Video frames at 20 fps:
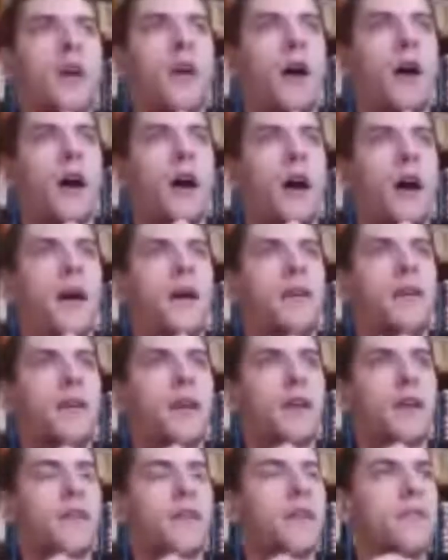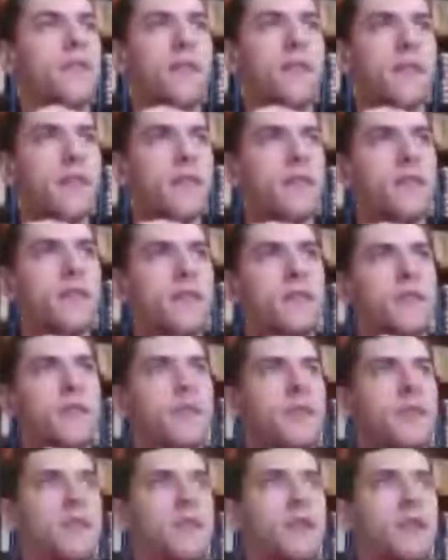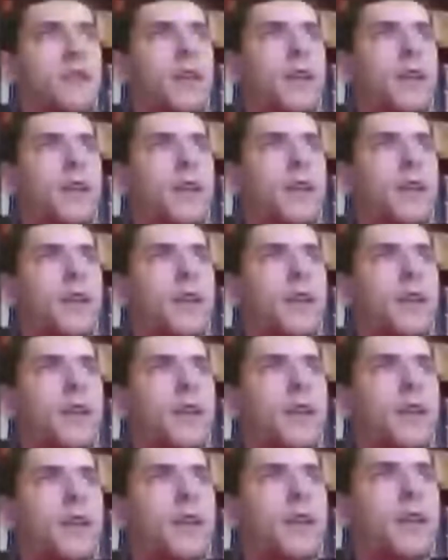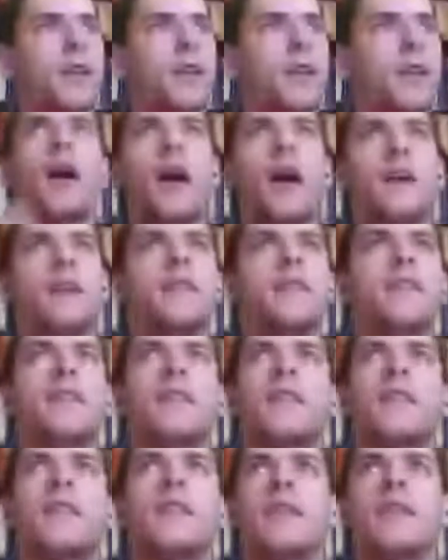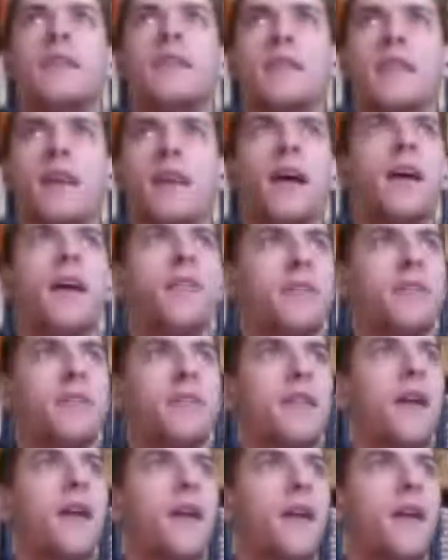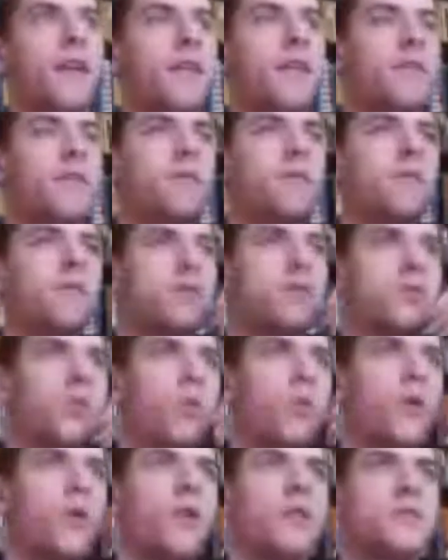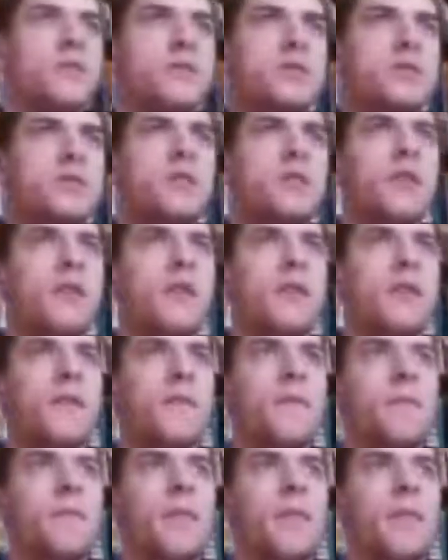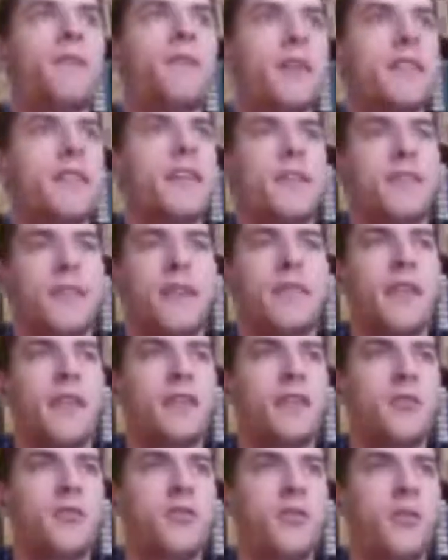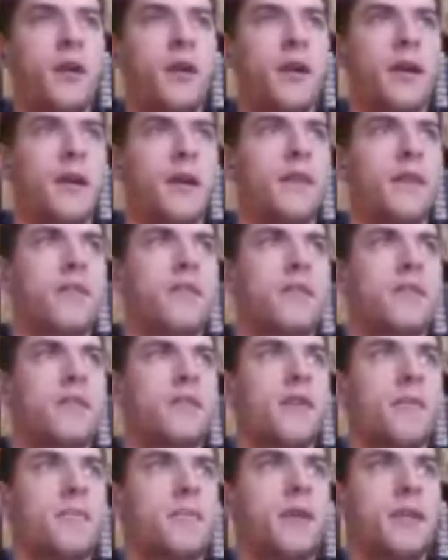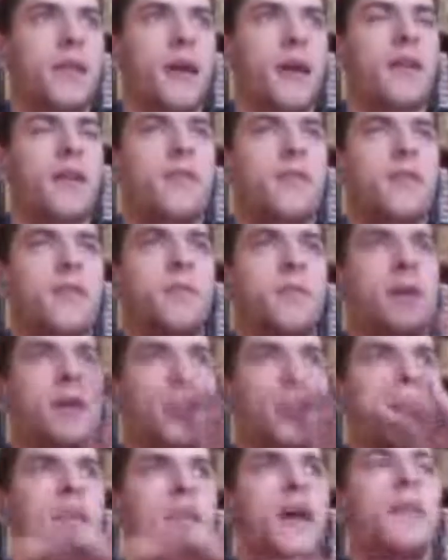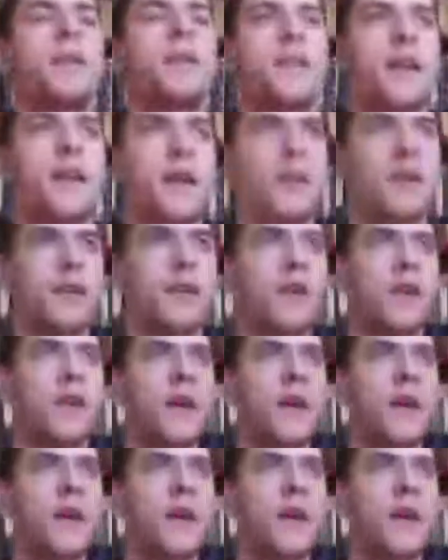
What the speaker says: And this isn't like you can have that blind naivete towards everything that they do is something that is to be imitated.